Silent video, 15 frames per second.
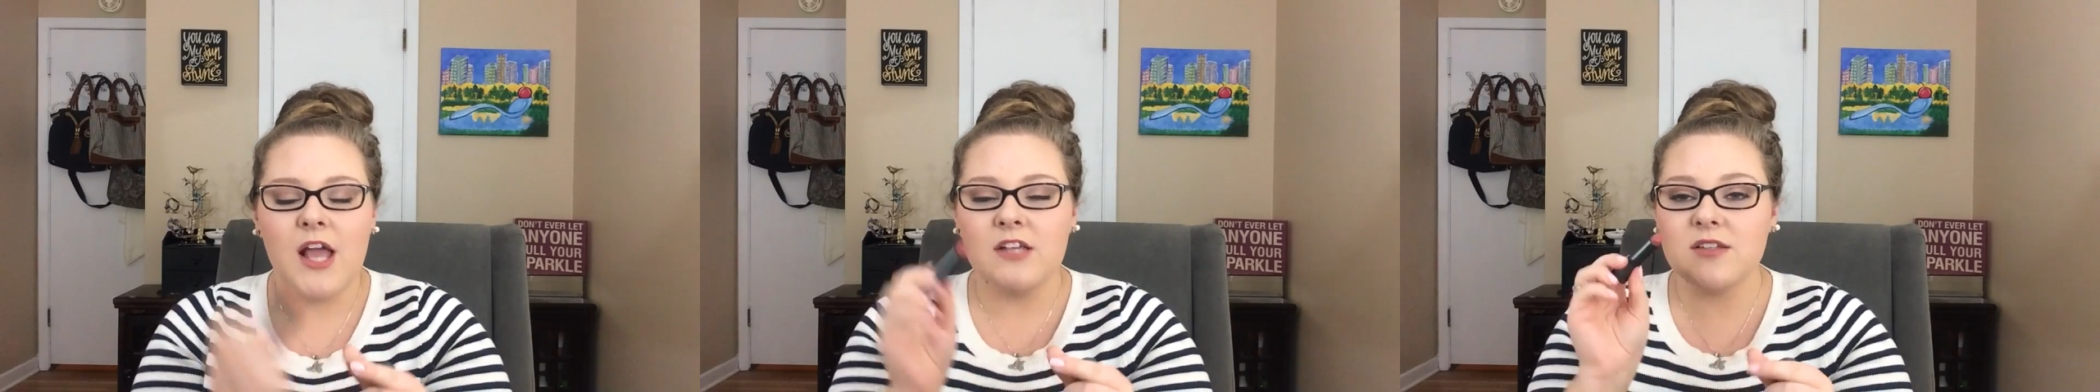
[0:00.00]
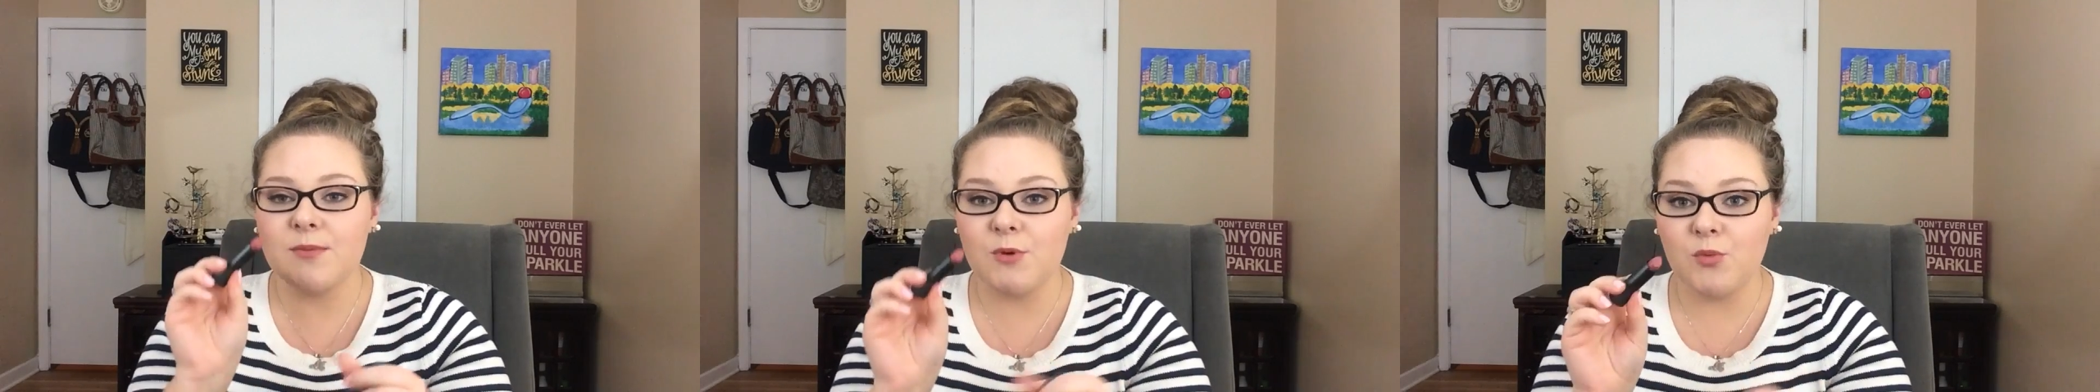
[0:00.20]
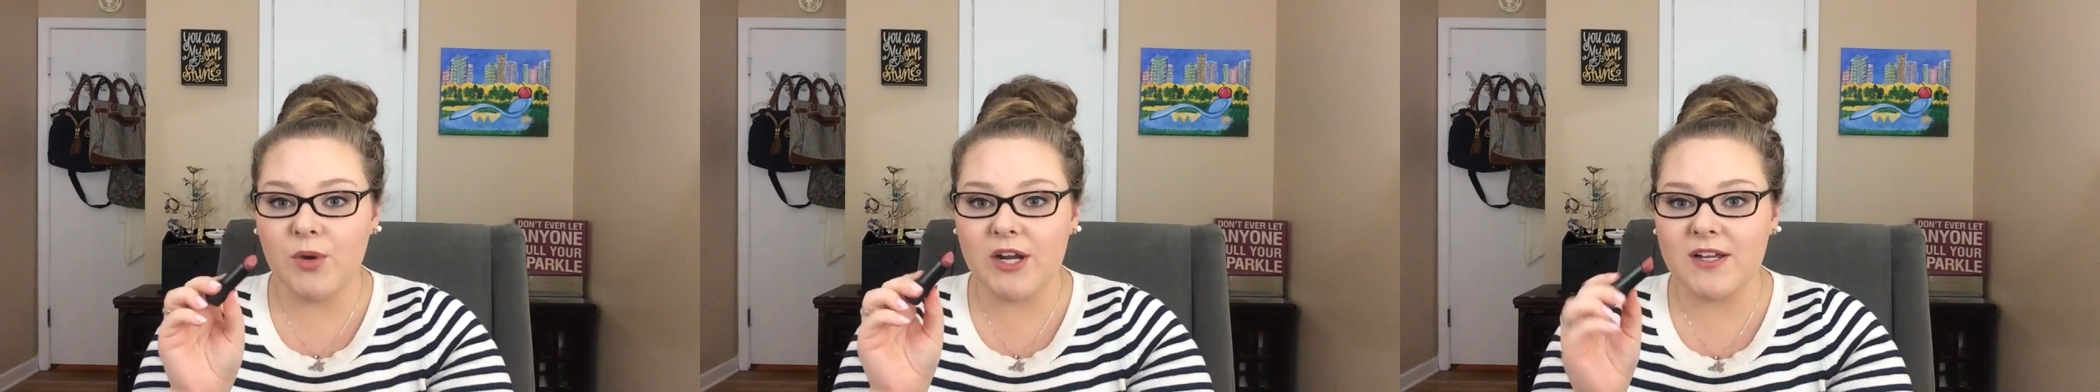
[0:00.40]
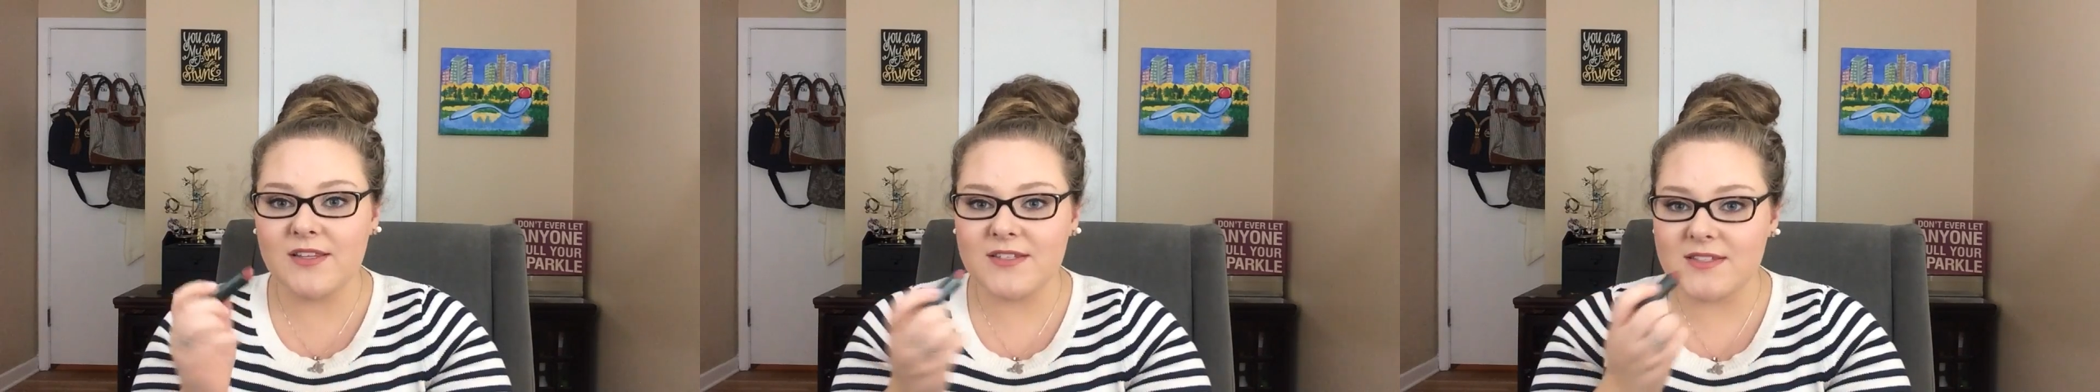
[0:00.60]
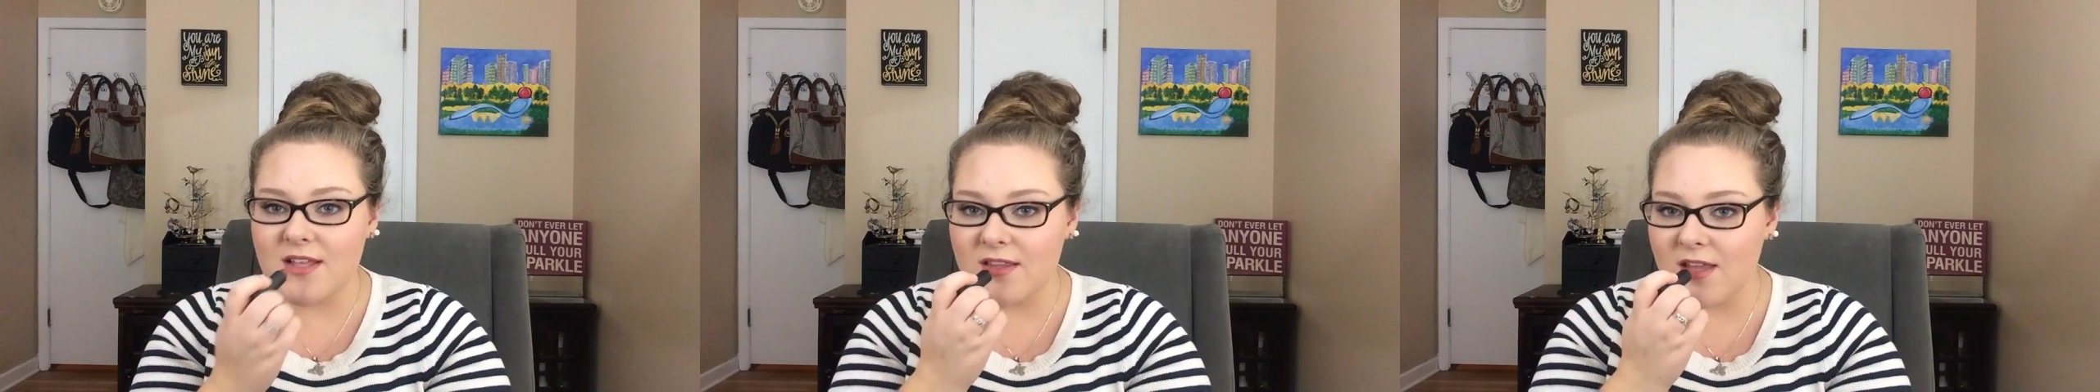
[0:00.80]
So I've been wearing
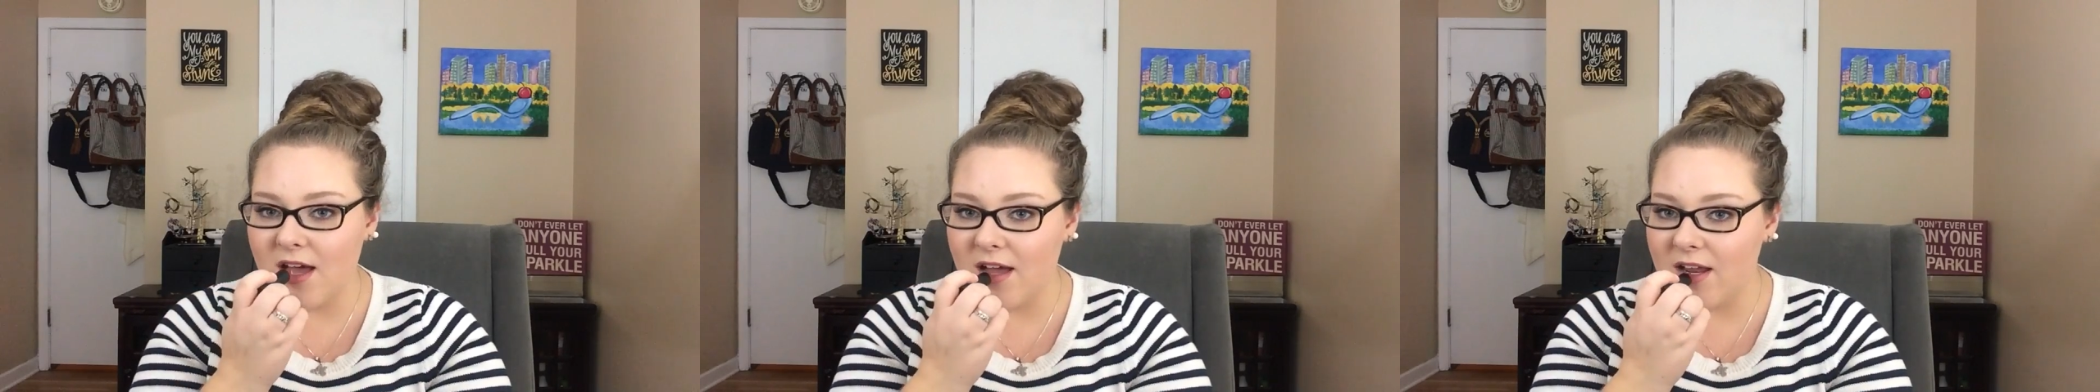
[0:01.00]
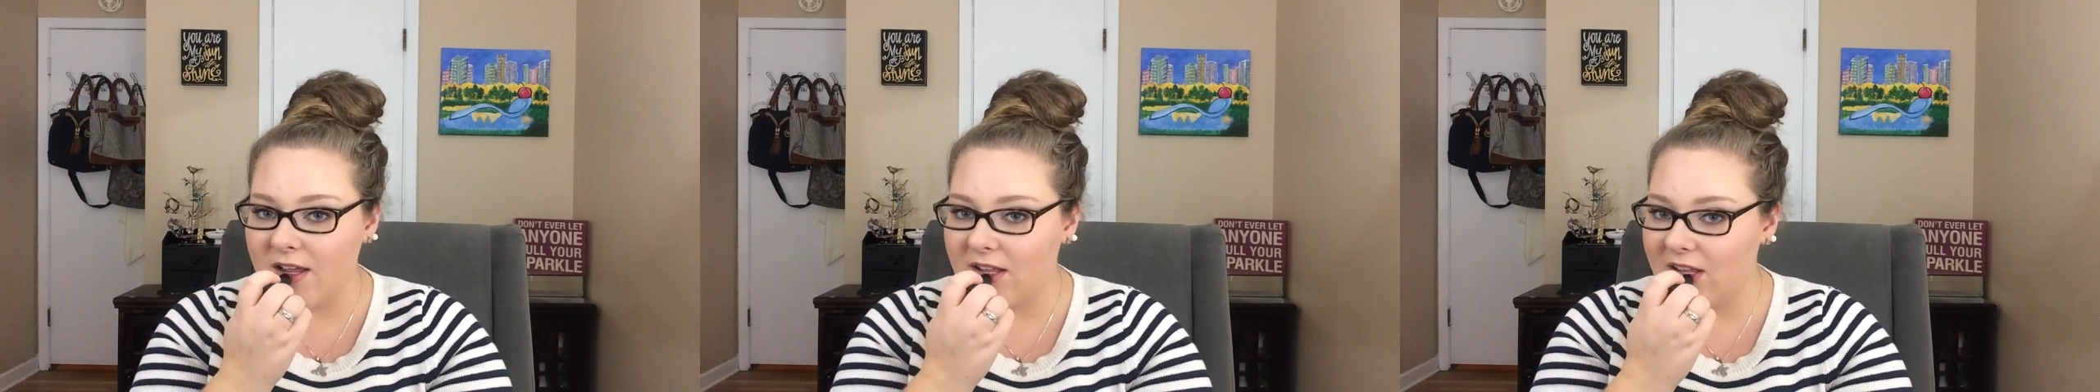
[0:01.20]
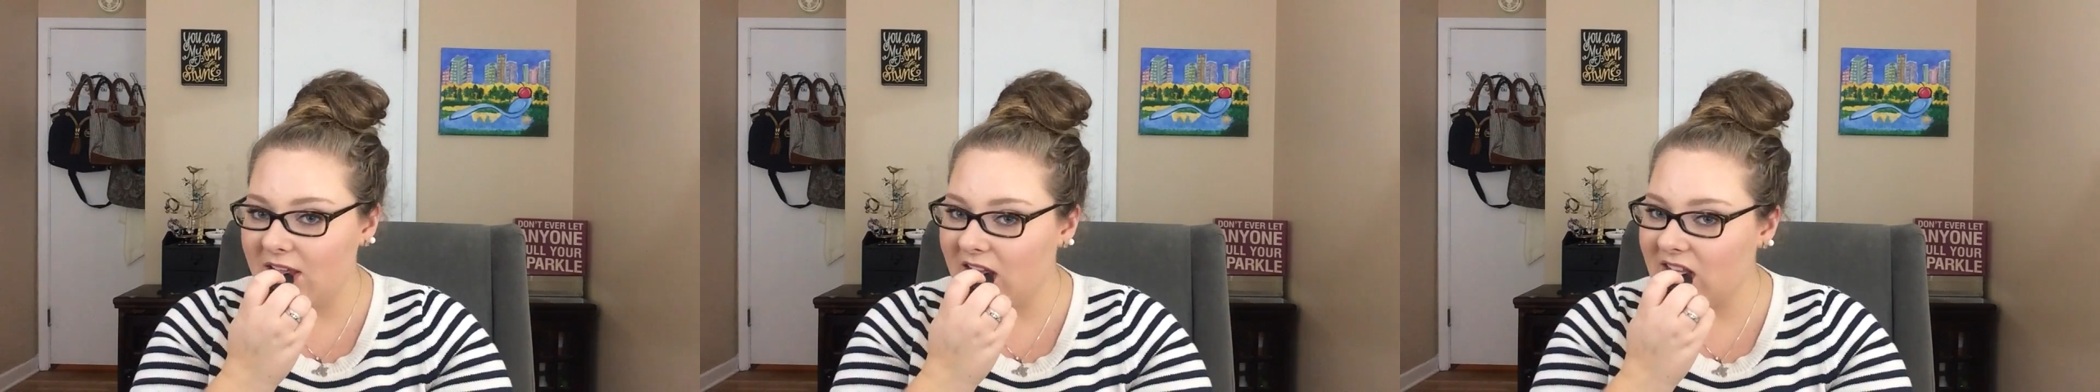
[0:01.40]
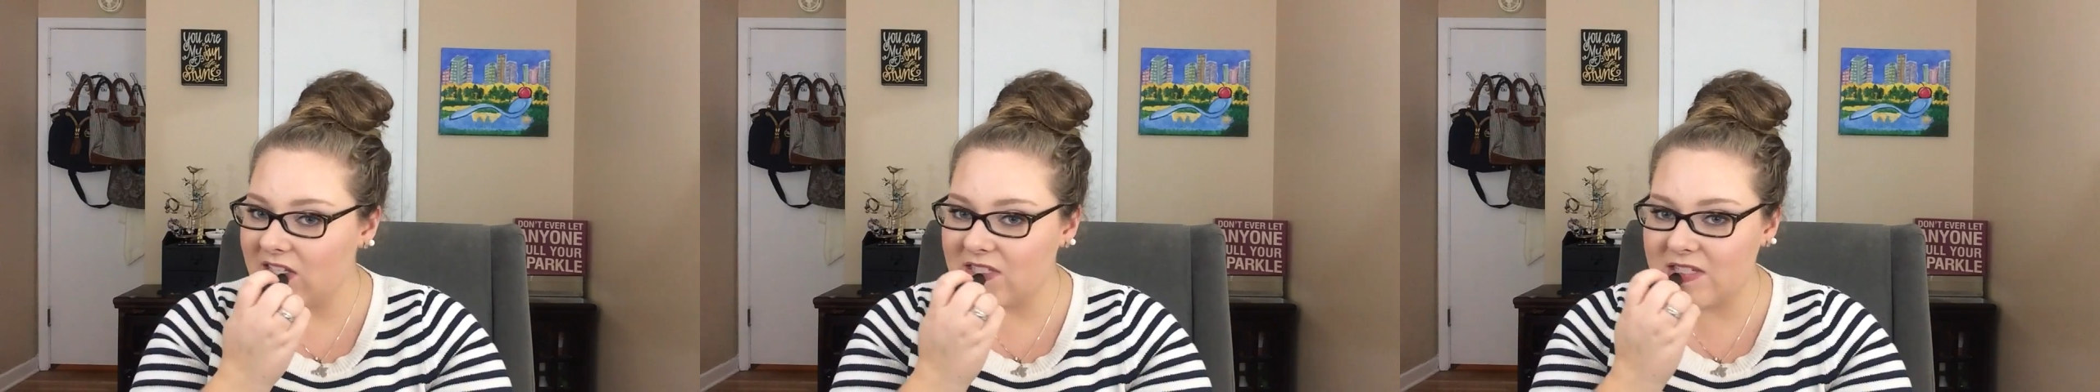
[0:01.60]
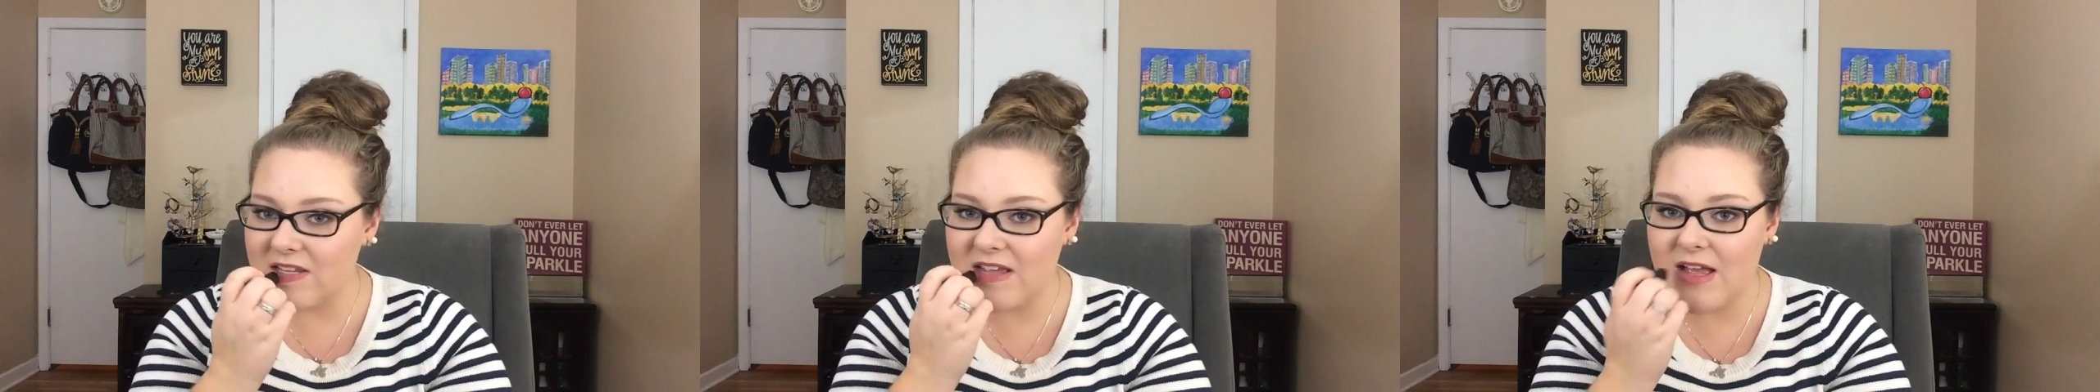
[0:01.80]
this a lot. It
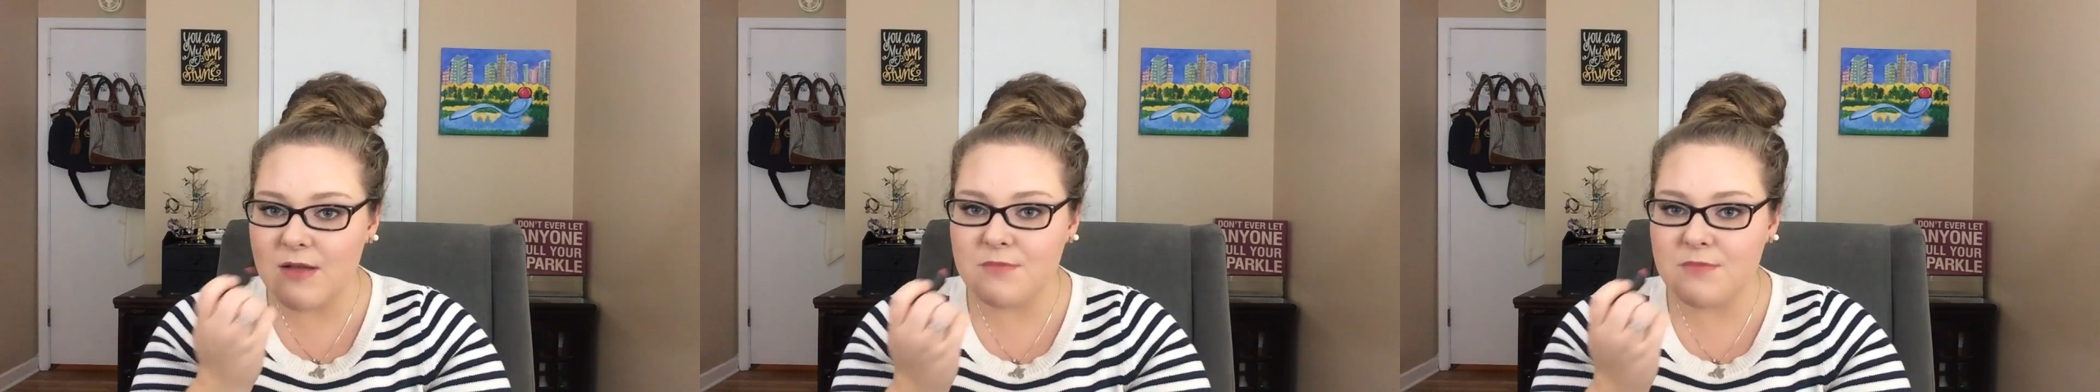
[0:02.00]
is